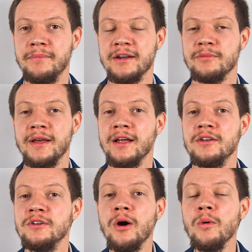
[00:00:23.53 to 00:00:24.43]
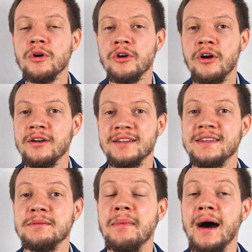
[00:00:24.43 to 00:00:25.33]
but where no currently
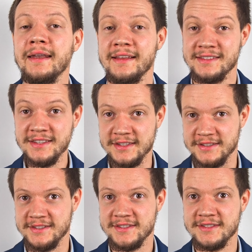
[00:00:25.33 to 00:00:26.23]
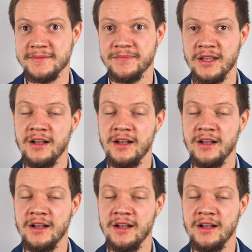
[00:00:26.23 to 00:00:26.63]
demand exists.